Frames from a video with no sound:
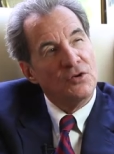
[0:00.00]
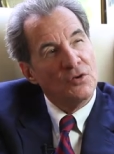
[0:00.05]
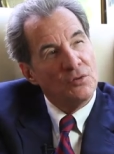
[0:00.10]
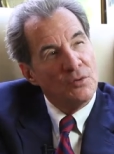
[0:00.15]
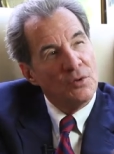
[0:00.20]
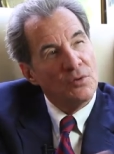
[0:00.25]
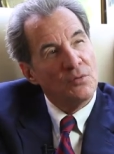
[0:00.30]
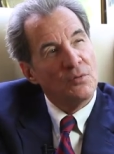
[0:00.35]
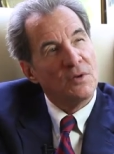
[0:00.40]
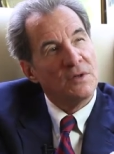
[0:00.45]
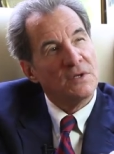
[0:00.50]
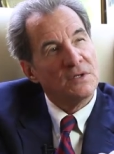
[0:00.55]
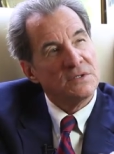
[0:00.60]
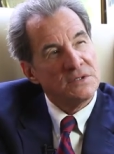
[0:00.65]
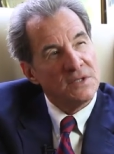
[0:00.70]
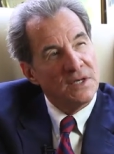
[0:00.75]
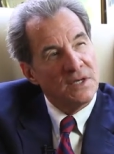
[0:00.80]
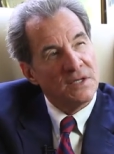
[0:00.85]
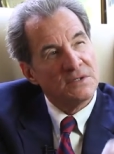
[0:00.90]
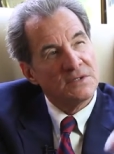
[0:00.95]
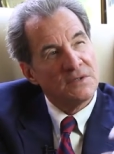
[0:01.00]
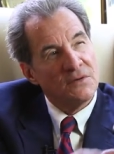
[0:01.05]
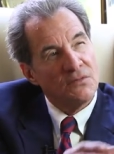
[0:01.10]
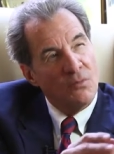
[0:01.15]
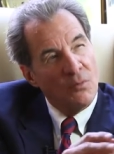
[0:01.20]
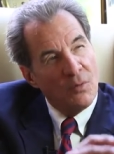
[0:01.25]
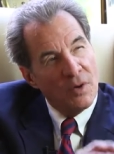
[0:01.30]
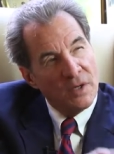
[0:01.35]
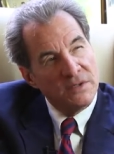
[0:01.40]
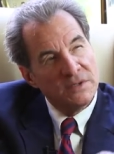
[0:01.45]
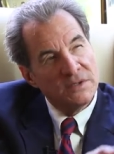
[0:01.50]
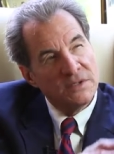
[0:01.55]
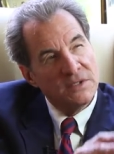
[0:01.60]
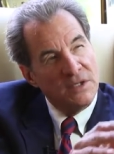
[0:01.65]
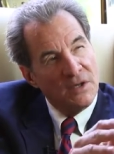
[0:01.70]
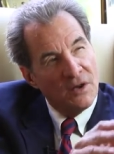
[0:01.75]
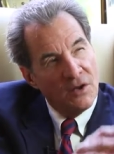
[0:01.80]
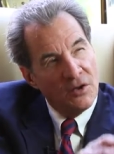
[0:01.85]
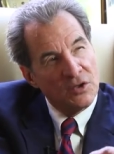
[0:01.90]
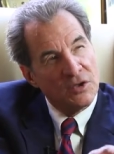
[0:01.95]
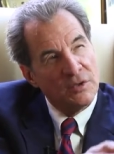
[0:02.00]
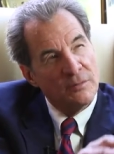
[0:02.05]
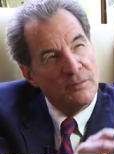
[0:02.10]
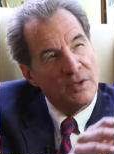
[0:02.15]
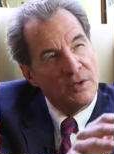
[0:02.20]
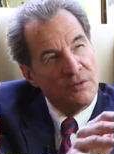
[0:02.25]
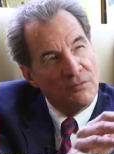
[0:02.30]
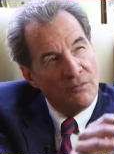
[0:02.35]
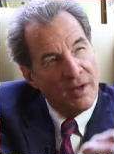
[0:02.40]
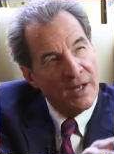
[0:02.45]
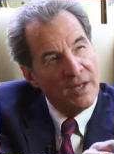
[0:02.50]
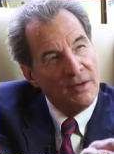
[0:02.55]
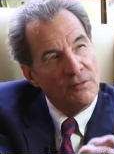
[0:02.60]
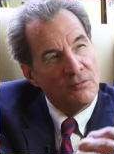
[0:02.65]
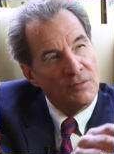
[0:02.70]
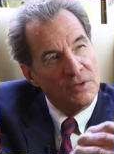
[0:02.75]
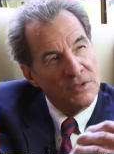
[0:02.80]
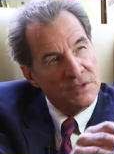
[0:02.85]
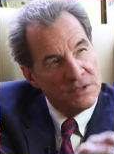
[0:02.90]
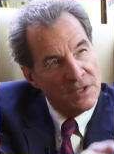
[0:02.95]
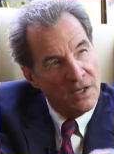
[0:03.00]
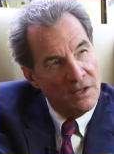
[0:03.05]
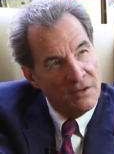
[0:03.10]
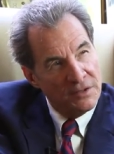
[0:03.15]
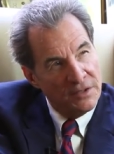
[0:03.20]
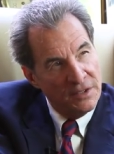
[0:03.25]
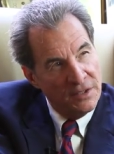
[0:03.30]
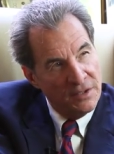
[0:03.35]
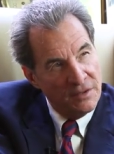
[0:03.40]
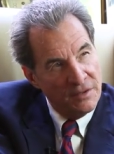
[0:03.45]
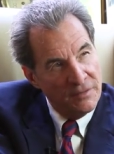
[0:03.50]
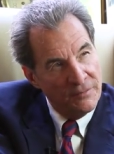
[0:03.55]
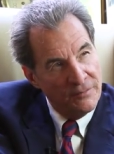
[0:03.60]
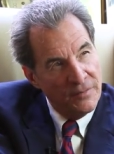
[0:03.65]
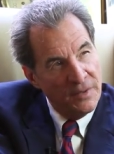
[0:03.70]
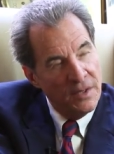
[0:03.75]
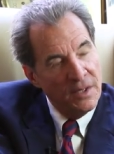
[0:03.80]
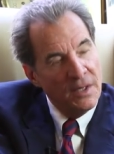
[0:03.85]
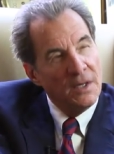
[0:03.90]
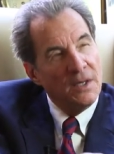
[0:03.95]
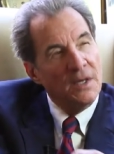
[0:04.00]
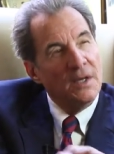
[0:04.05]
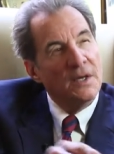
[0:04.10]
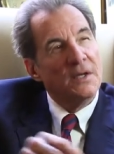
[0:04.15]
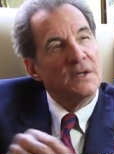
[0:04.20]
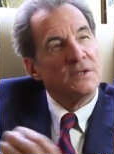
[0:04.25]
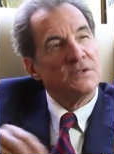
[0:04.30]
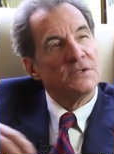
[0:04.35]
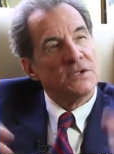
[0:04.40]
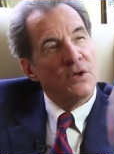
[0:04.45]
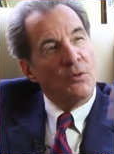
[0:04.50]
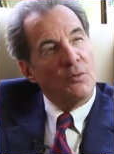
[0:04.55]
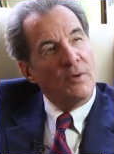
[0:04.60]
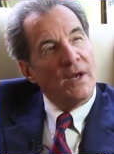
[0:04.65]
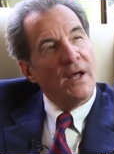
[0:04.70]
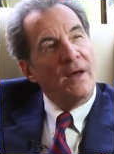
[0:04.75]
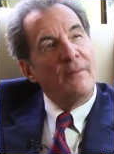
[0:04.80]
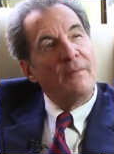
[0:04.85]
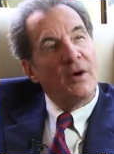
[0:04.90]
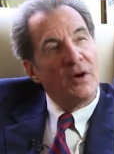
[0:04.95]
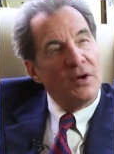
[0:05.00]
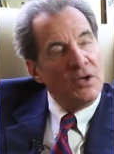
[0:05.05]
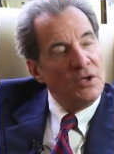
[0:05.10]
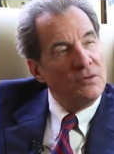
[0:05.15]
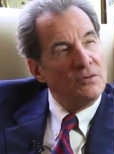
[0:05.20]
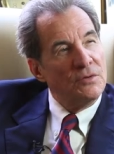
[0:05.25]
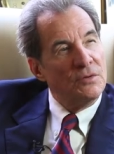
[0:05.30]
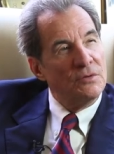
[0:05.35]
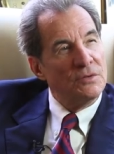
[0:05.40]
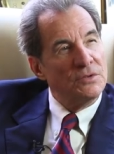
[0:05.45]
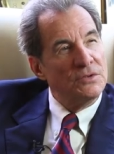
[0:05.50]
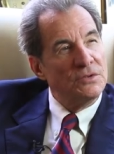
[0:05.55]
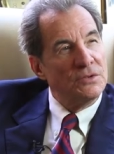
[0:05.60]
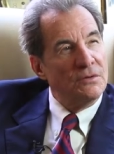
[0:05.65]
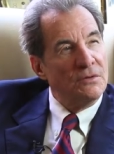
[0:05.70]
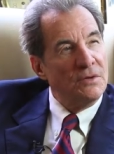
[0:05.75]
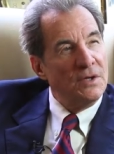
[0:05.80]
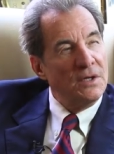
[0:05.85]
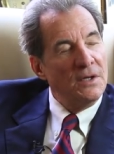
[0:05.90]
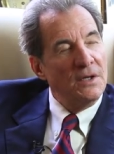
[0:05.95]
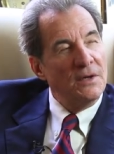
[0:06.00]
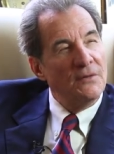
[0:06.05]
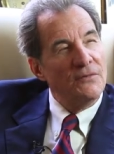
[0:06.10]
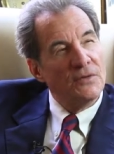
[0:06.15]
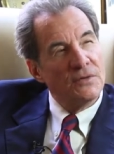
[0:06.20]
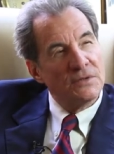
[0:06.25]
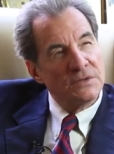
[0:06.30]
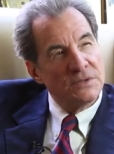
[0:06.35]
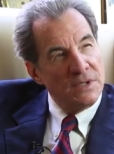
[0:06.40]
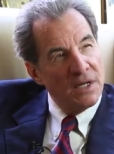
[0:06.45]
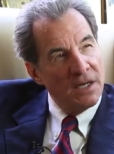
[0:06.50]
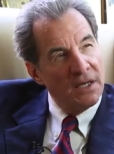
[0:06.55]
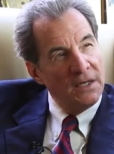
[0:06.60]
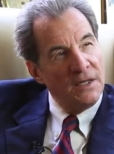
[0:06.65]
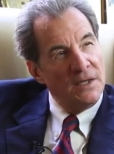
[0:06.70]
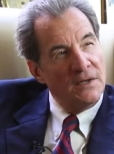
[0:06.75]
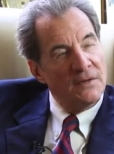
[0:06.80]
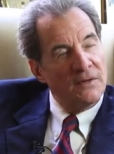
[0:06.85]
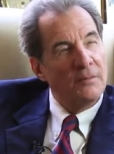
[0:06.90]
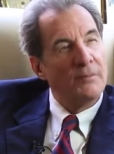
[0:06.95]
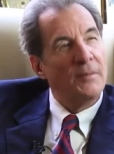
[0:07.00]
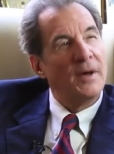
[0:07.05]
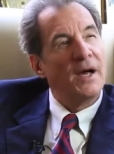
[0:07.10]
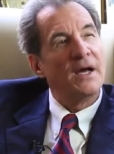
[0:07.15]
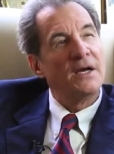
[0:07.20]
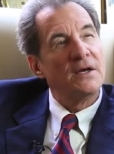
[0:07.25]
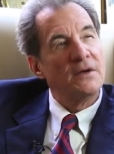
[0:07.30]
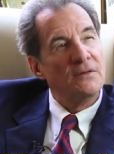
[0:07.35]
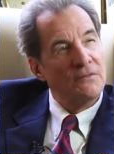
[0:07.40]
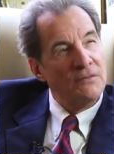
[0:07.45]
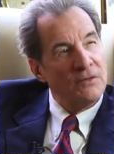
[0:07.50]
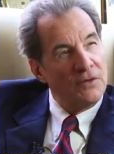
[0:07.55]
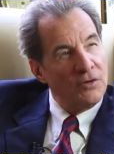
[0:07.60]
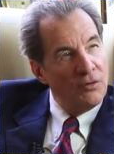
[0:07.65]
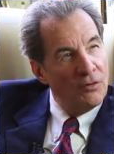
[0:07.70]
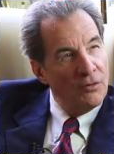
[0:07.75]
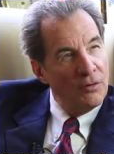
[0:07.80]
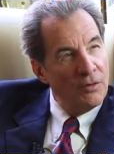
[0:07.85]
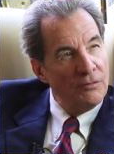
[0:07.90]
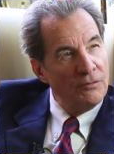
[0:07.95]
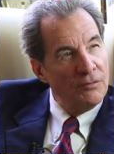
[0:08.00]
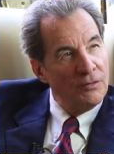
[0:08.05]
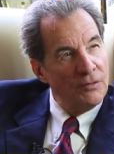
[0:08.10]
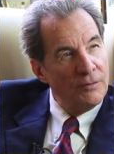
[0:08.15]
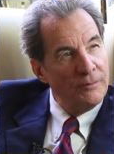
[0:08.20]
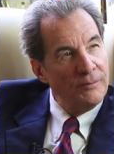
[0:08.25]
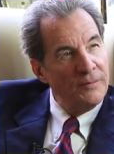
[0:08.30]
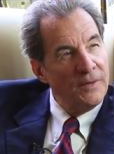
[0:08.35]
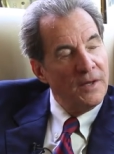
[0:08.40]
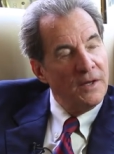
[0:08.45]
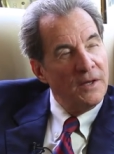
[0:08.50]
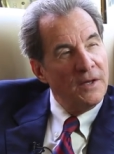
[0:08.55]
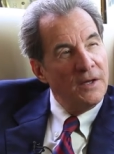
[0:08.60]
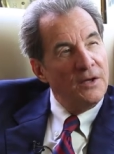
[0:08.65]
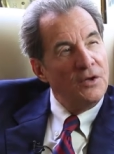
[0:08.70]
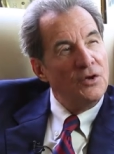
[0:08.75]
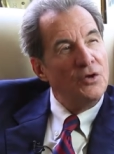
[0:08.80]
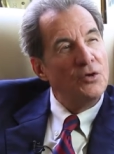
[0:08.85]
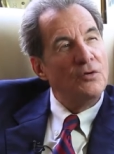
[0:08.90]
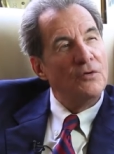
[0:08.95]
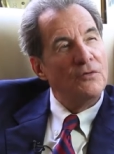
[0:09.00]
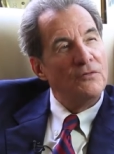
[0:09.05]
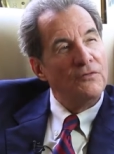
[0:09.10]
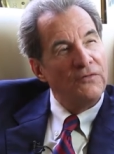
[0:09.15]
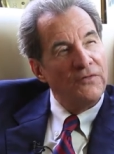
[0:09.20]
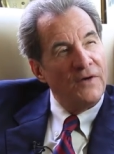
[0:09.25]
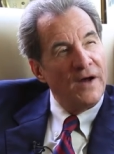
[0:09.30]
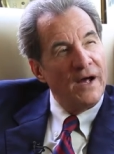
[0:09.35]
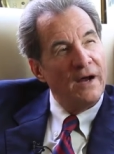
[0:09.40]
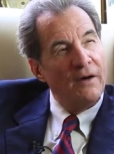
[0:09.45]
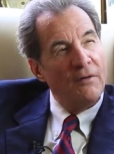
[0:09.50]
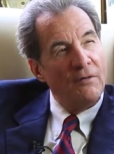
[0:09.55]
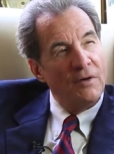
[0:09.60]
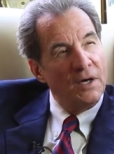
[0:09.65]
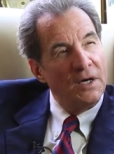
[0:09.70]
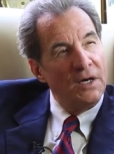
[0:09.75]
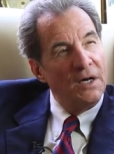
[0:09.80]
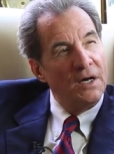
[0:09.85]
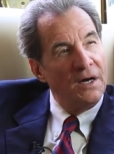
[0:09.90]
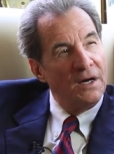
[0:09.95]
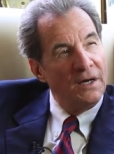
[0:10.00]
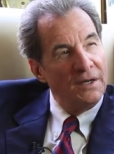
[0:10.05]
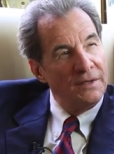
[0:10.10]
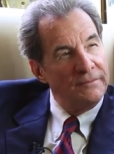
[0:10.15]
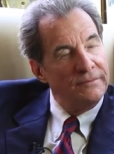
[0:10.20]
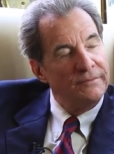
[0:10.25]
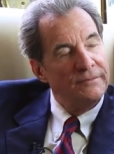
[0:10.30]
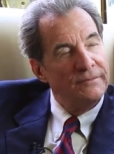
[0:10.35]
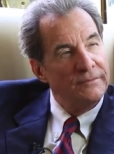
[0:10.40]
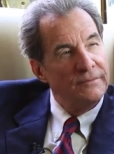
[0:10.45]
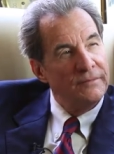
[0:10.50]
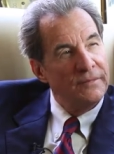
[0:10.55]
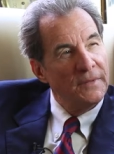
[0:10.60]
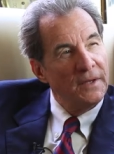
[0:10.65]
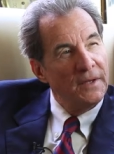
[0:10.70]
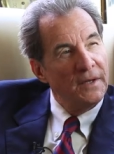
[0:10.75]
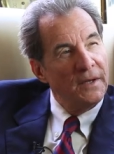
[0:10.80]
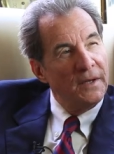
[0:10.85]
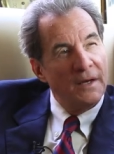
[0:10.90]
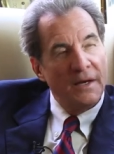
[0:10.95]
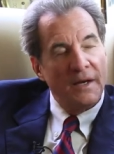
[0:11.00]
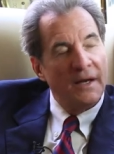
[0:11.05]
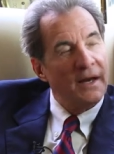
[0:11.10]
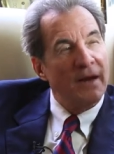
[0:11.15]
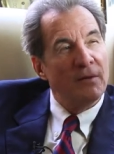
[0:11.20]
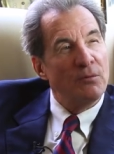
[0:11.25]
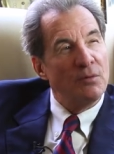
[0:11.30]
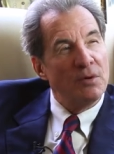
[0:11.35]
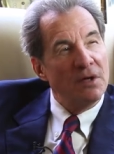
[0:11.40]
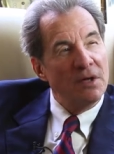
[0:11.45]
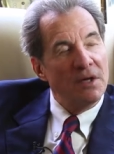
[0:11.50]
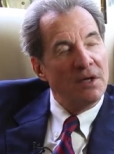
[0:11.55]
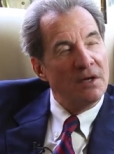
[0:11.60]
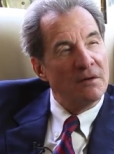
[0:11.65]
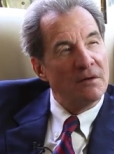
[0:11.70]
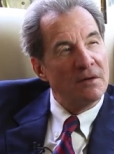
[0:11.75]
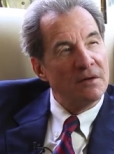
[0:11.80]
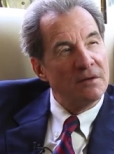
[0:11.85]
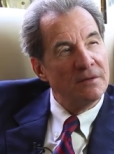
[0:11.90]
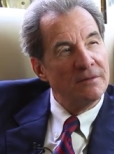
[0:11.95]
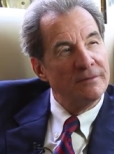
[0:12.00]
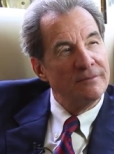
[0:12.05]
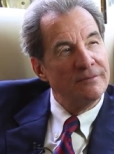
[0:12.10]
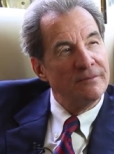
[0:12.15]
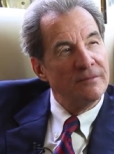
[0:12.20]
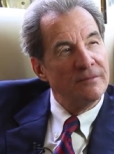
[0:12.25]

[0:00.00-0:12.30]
do it with a sense of what's the ultimate right result here. So when I'm arguing to a jury, if you're standing in the back of the courtroom, you could fire a gun and I wouldn't hear it.